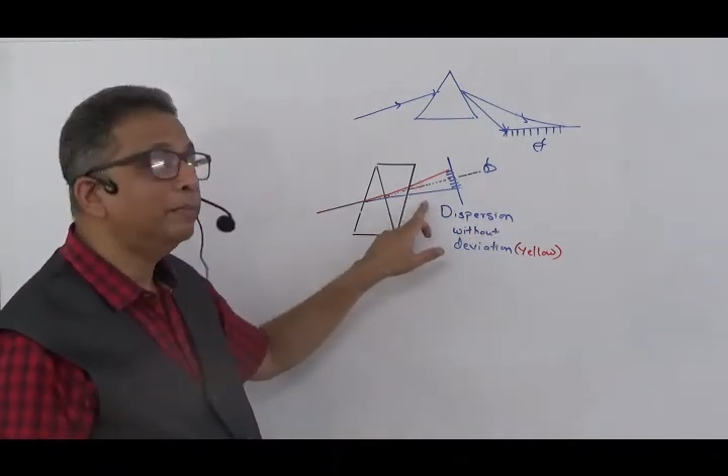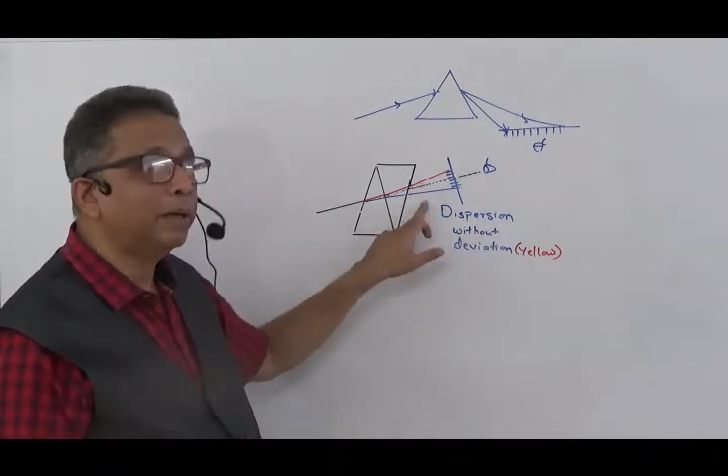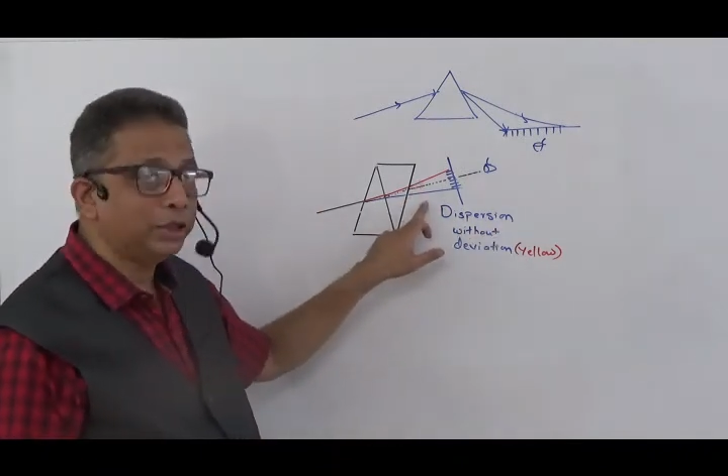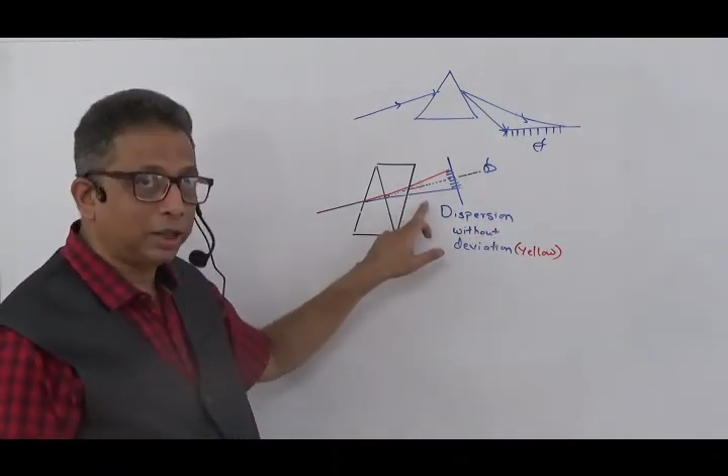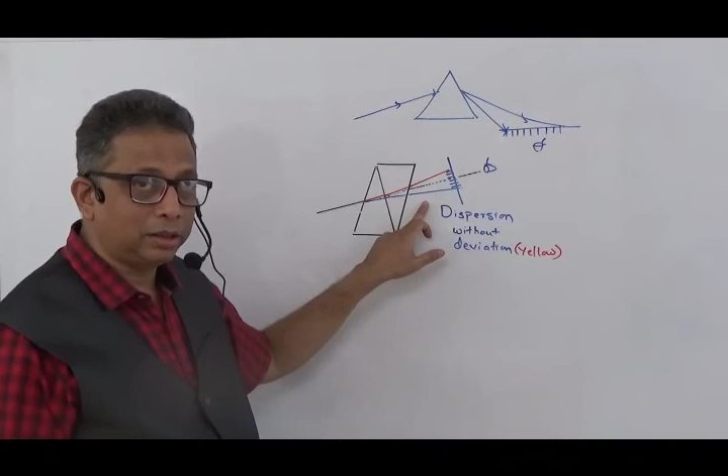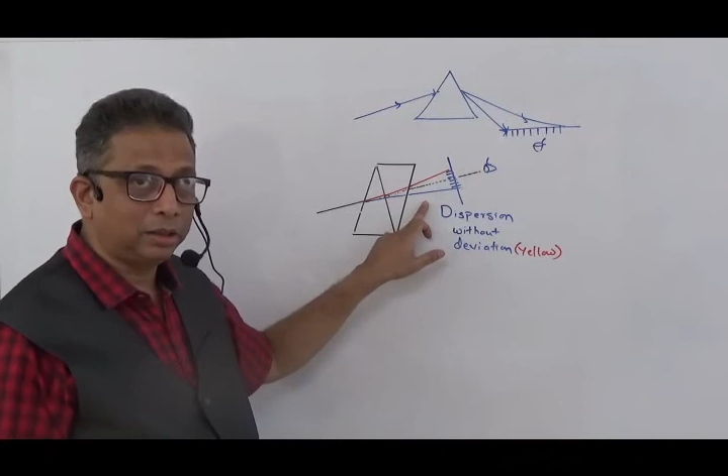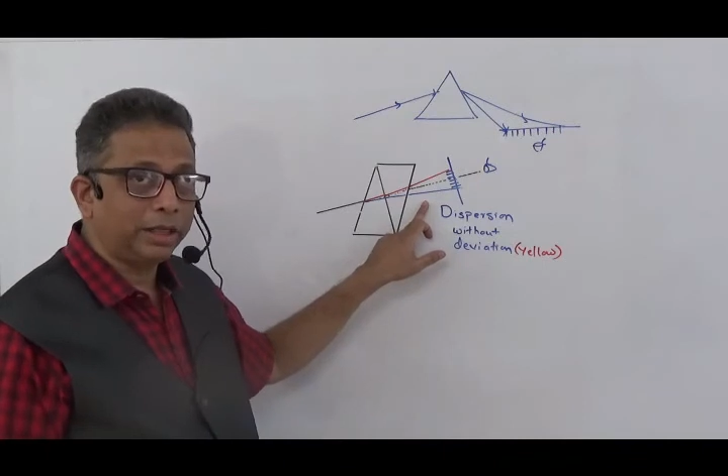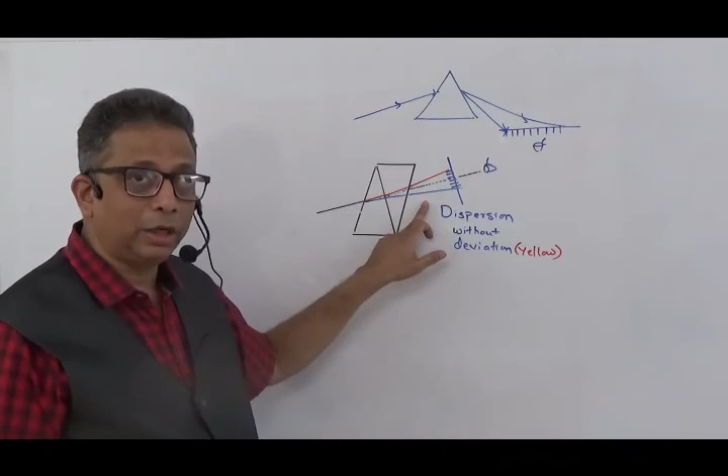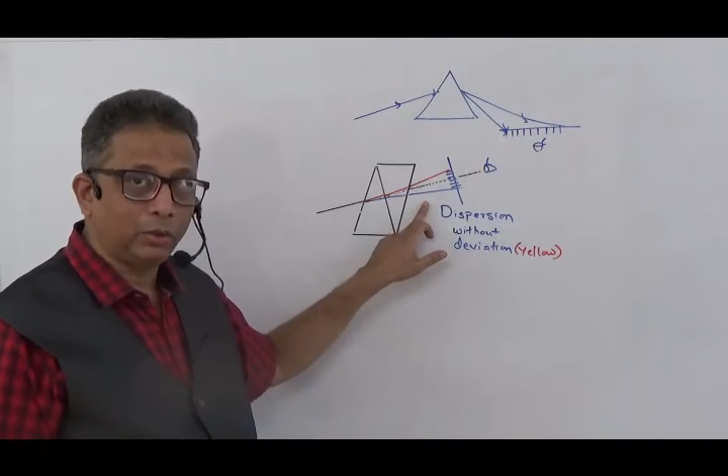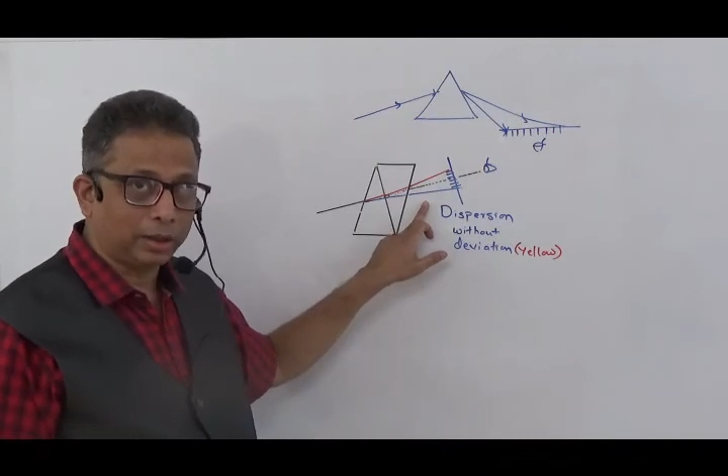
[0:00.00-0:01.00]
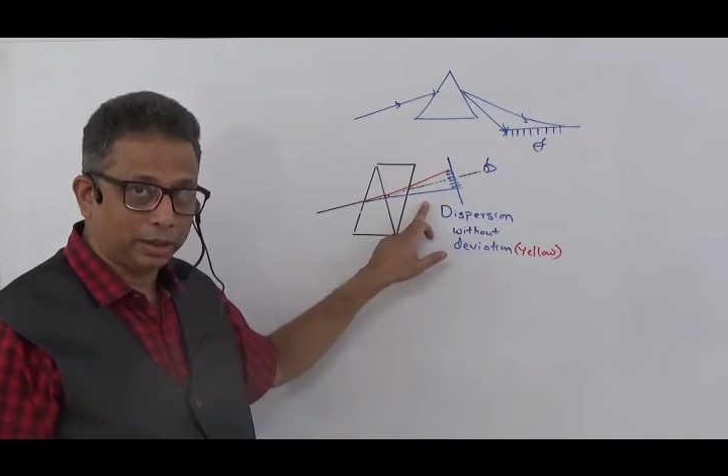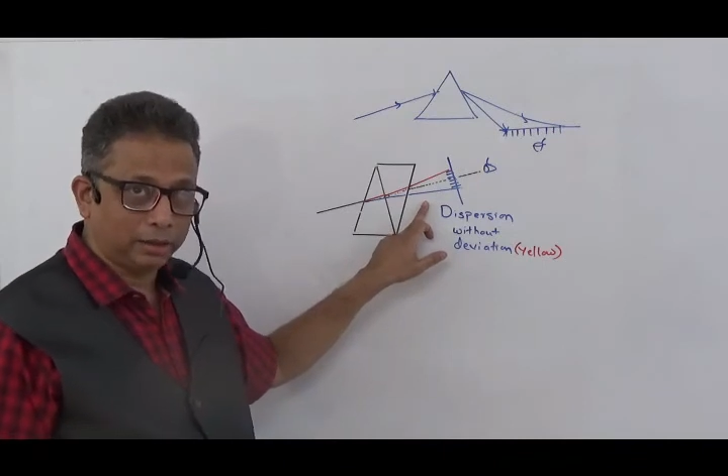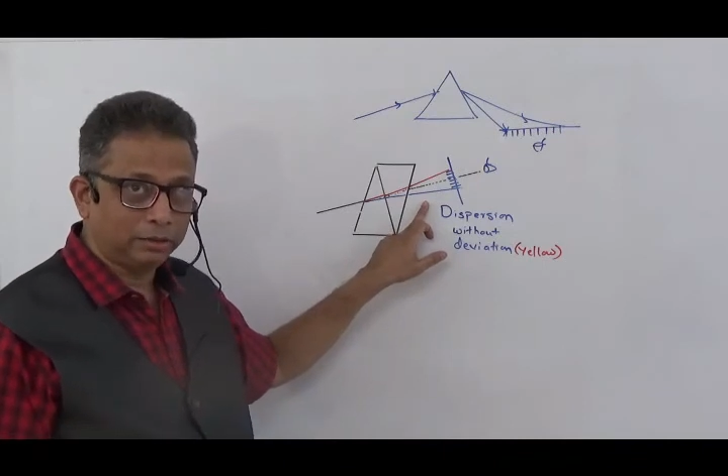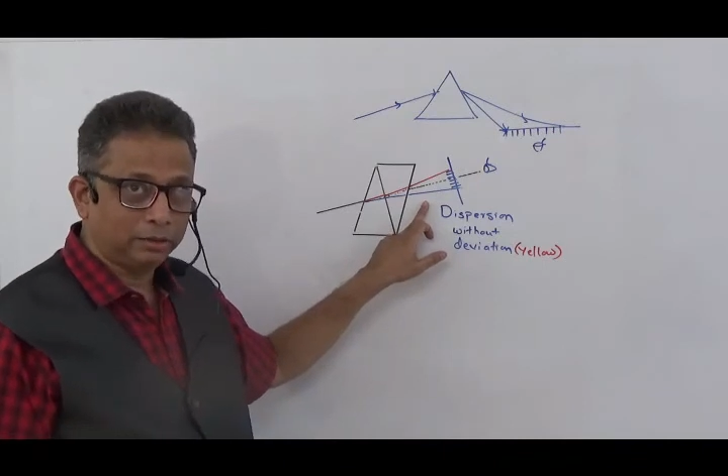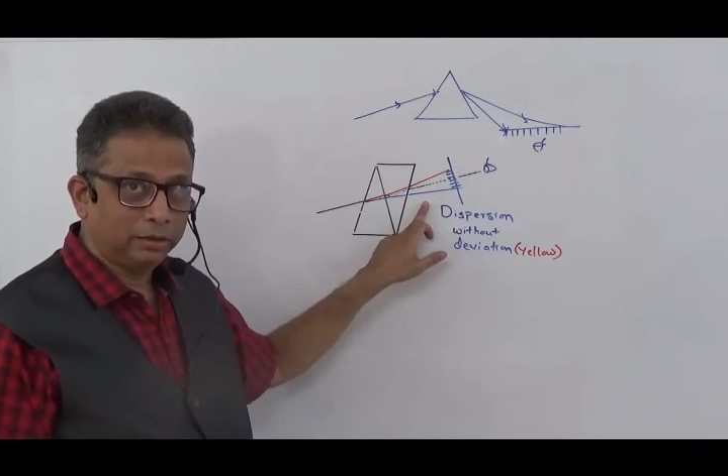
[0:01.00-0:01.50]
emergent yellow color
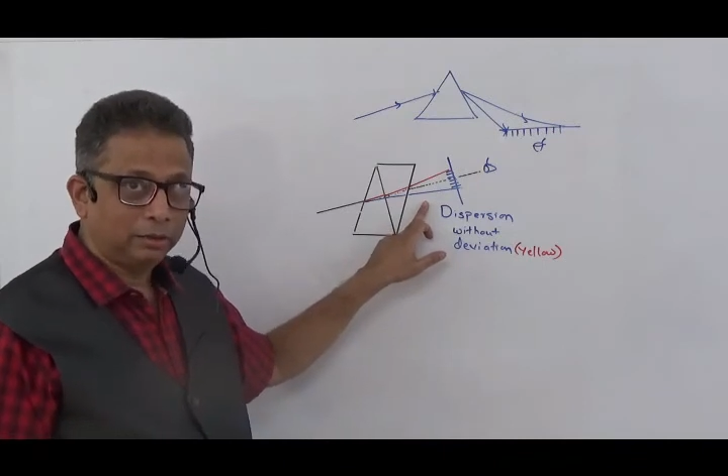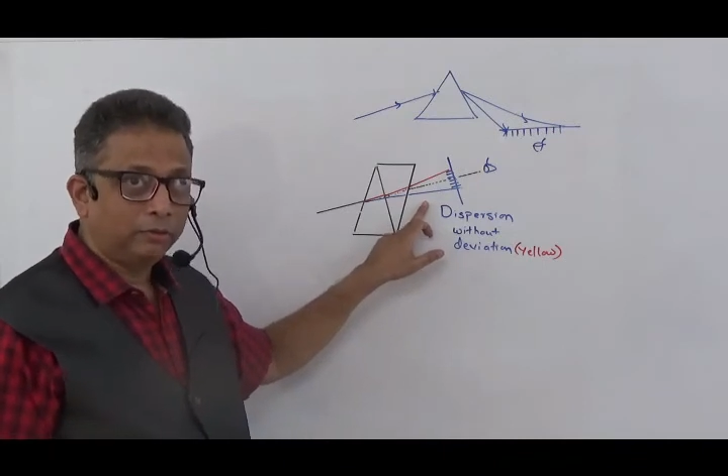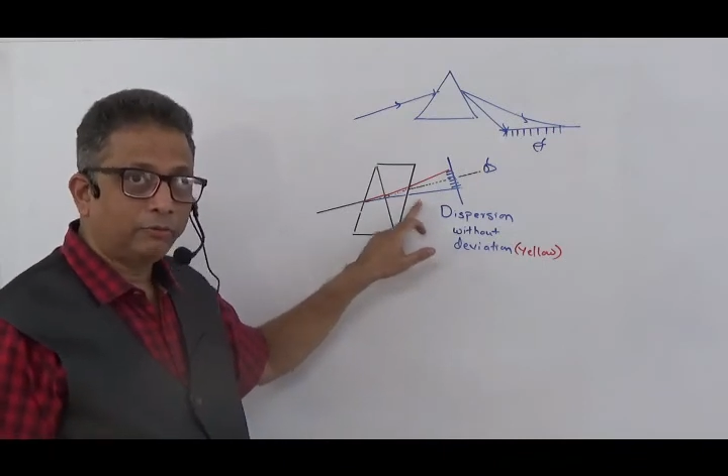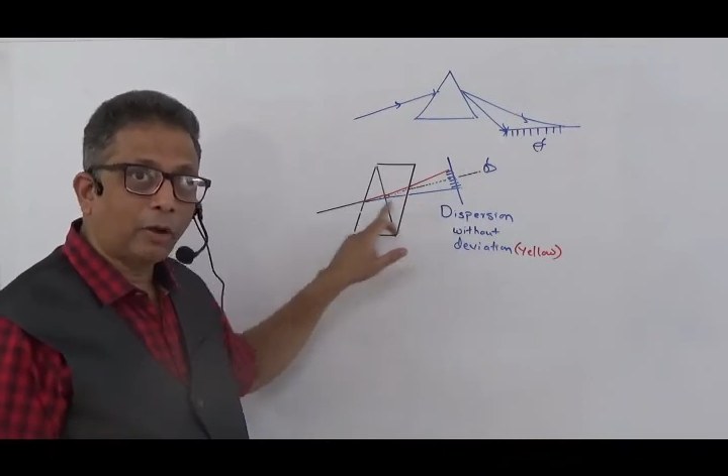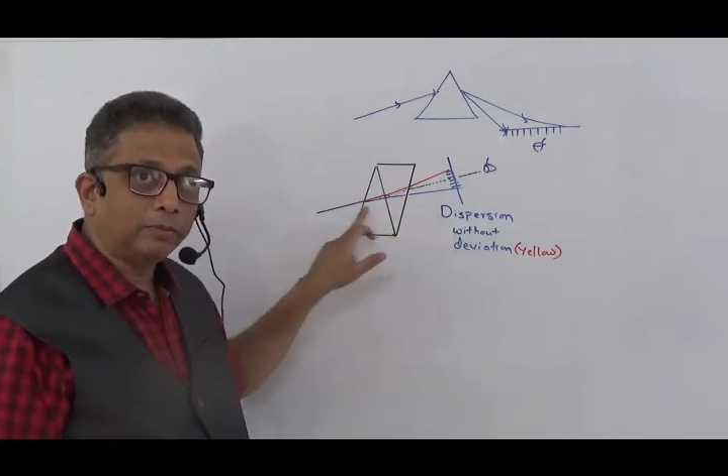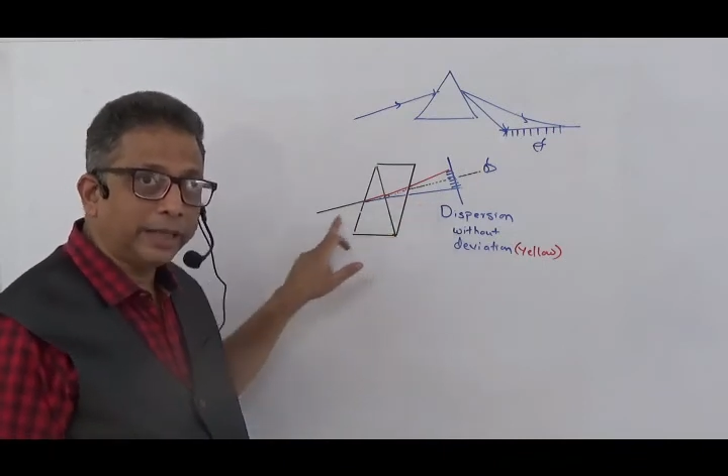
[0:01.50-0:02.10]
from